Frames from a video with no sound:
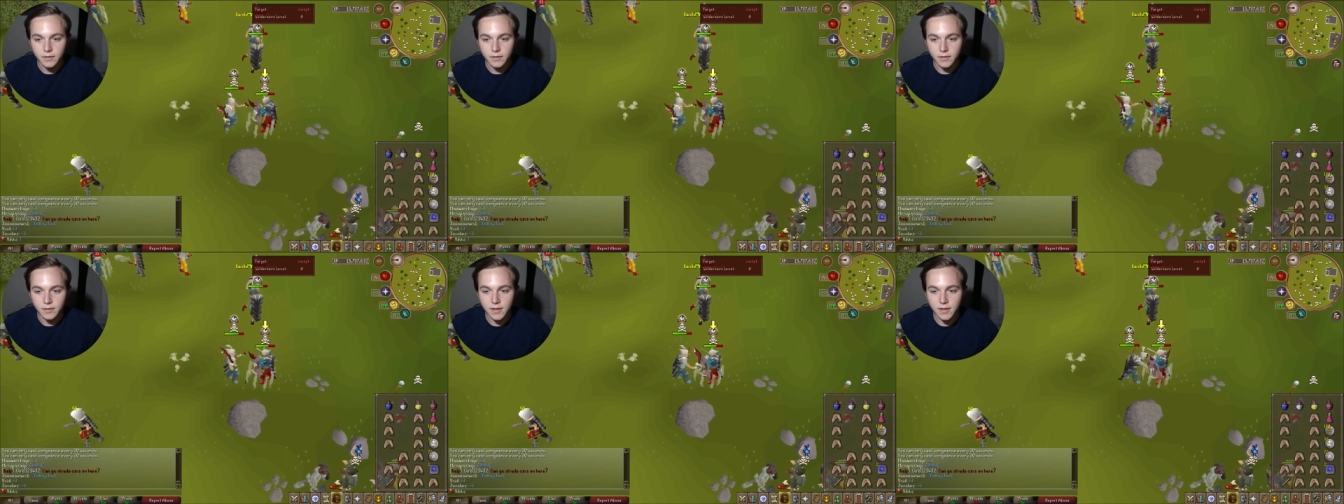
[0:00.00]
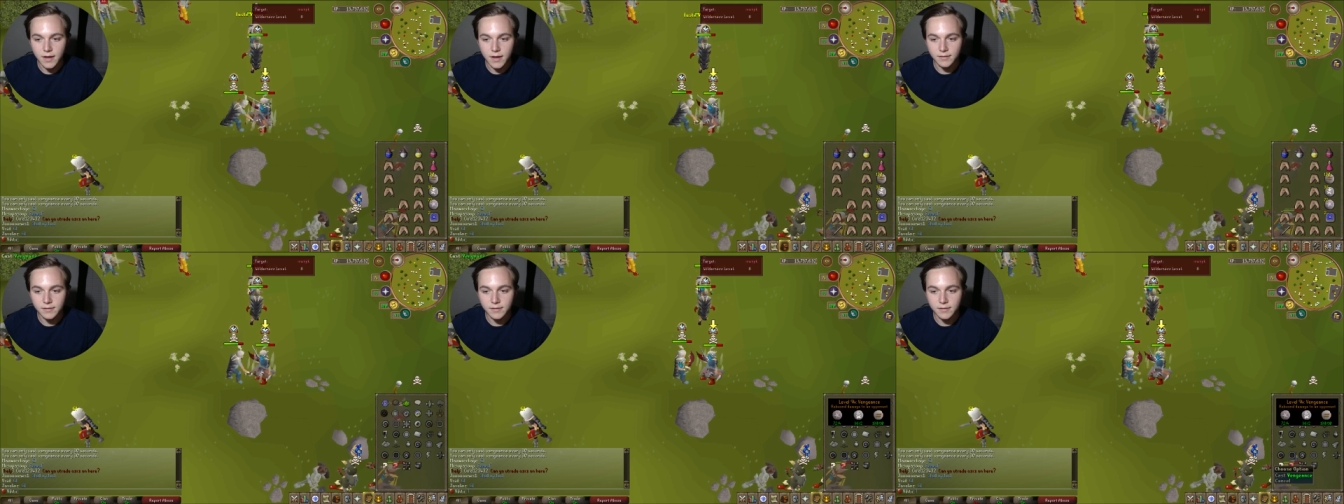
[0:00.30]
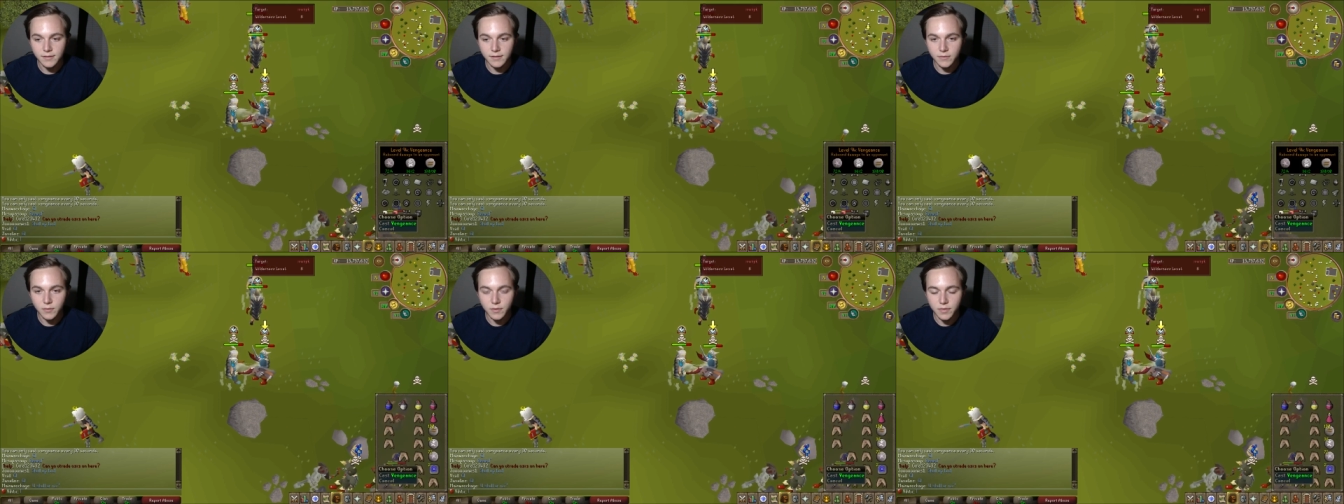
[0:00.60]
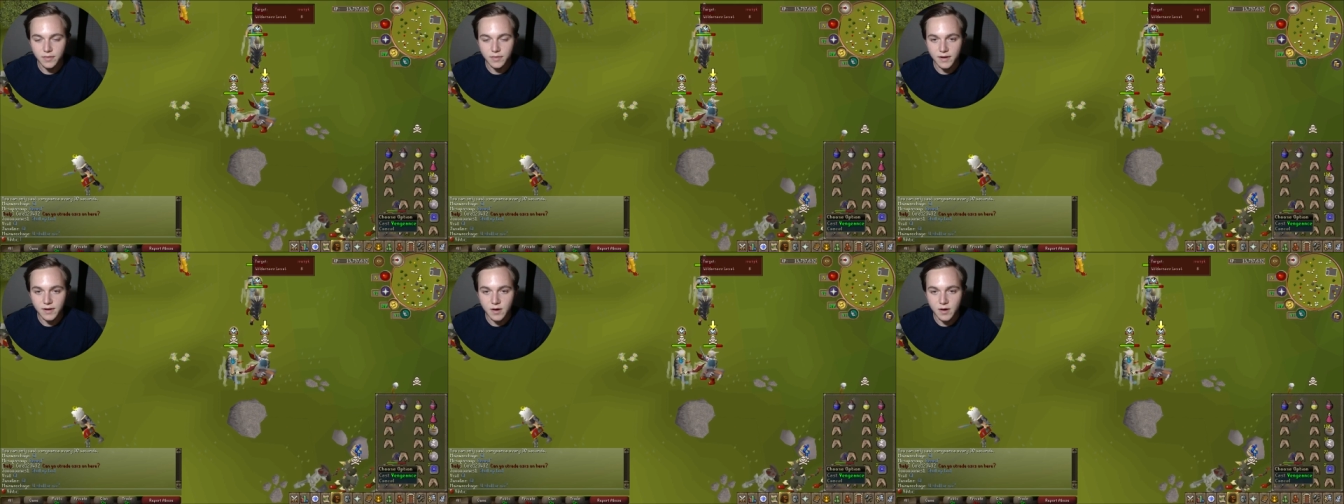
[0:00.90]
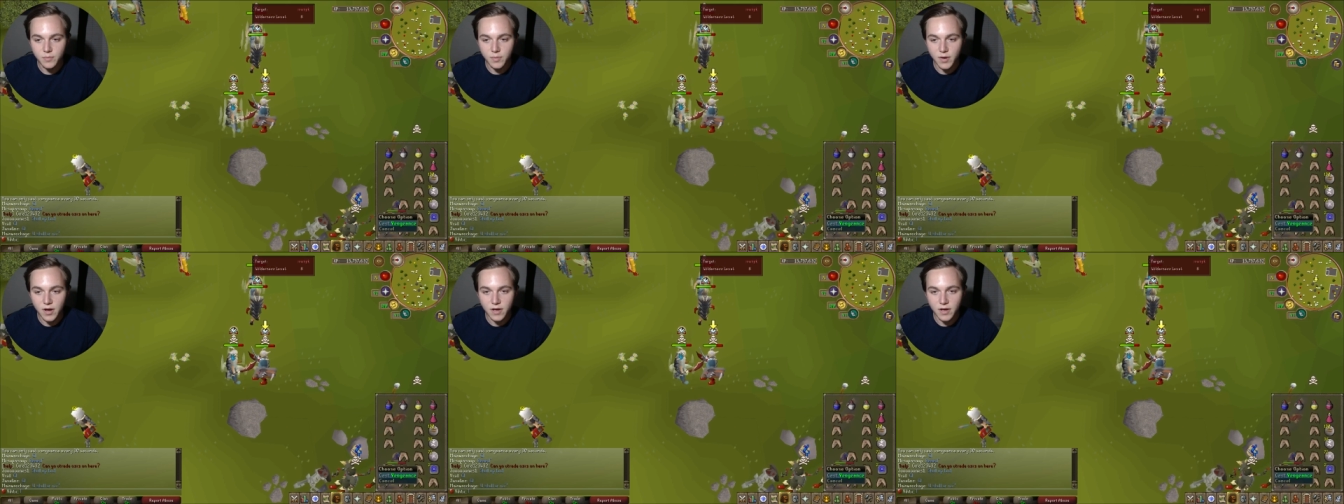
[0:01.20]
A lot safer with it
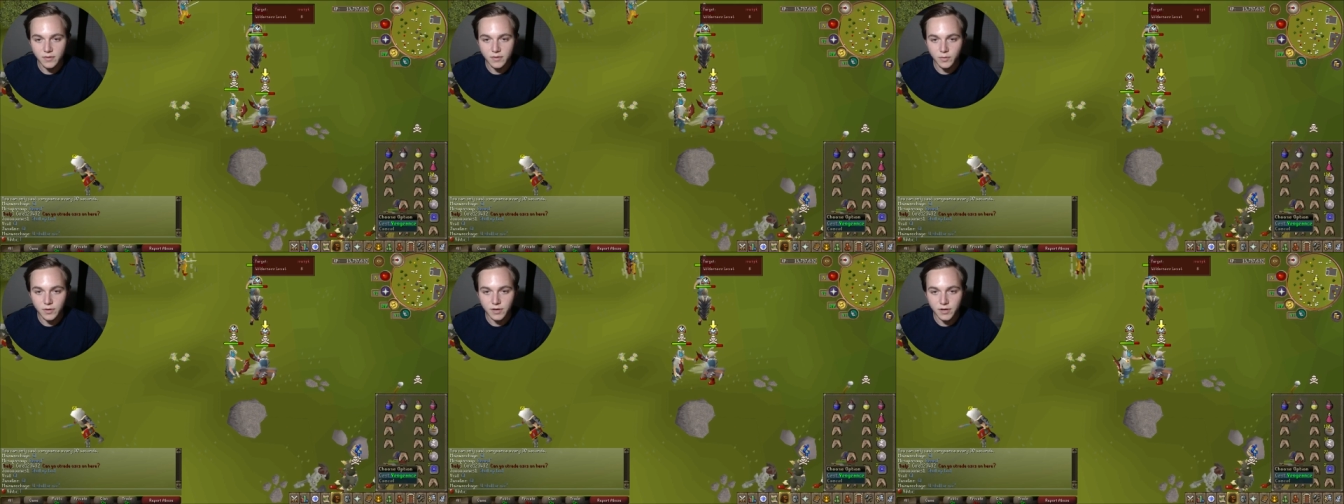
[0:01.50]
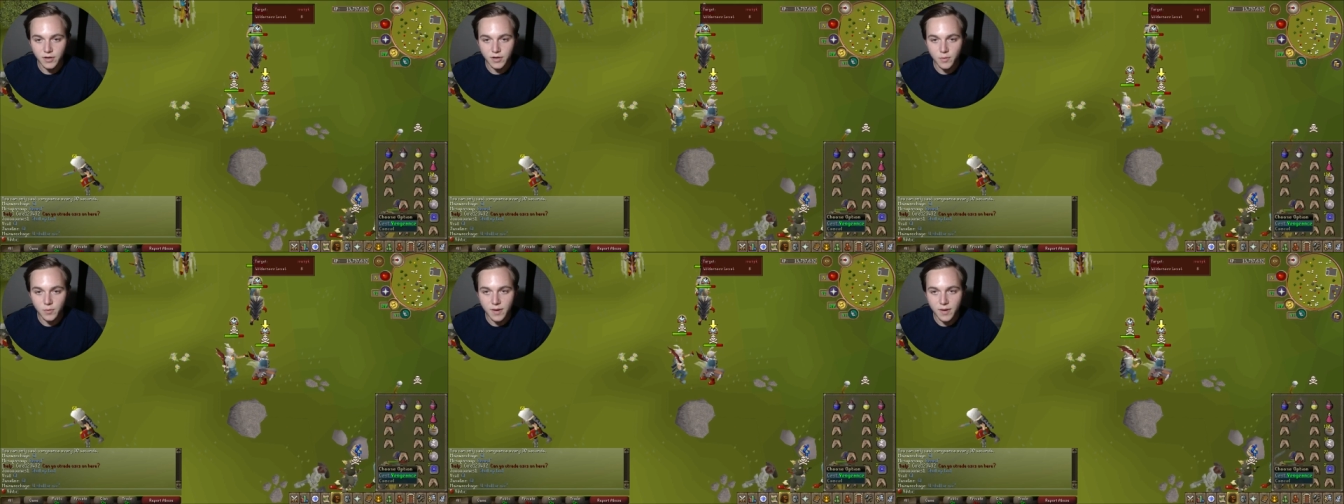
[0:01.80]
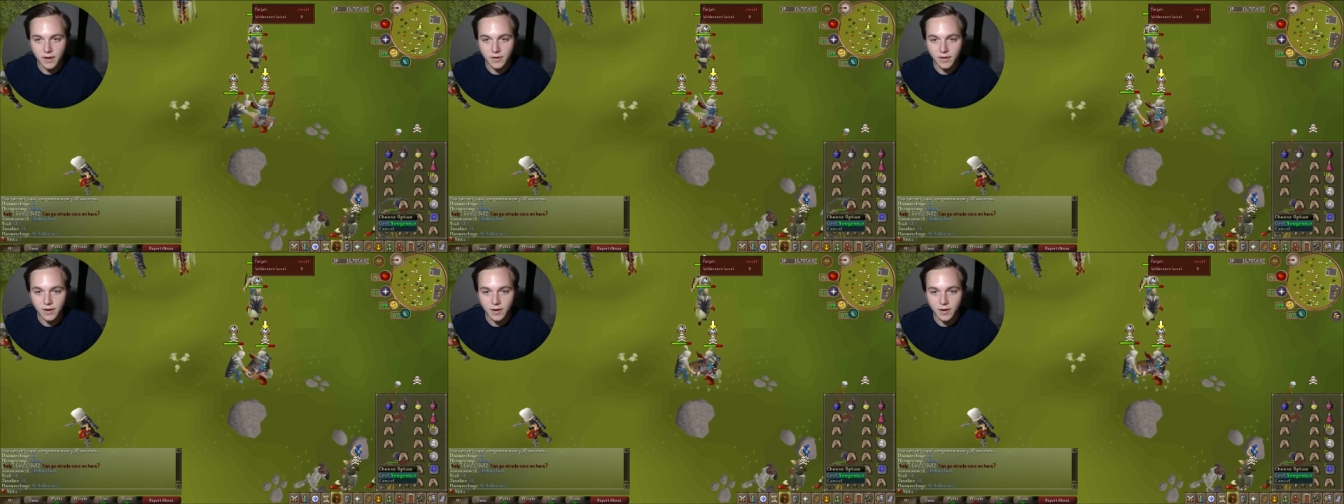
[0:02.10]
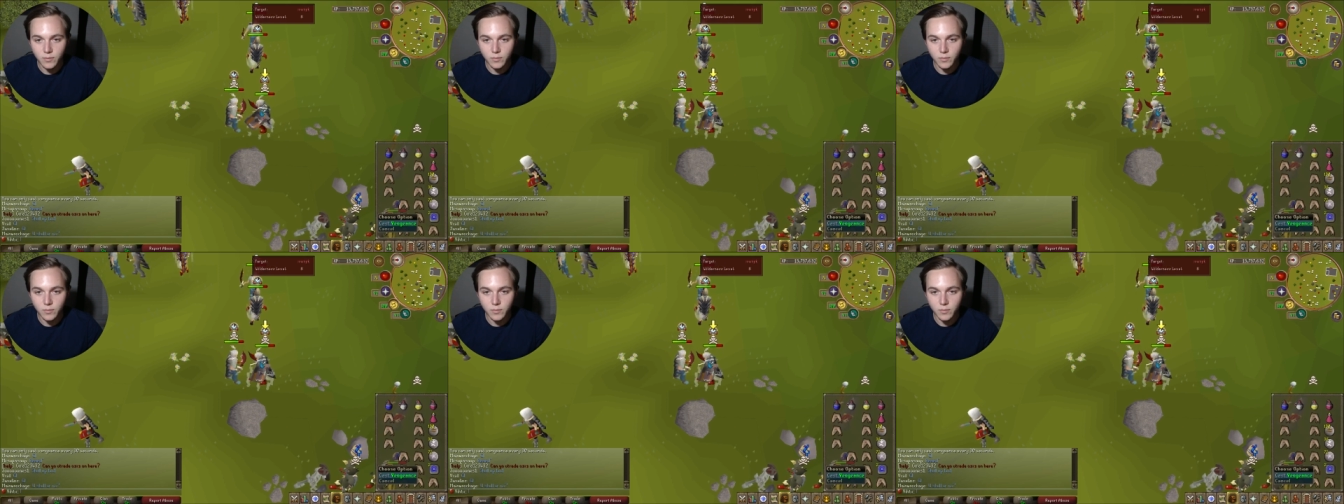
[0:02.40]
out. But we're gonna go back.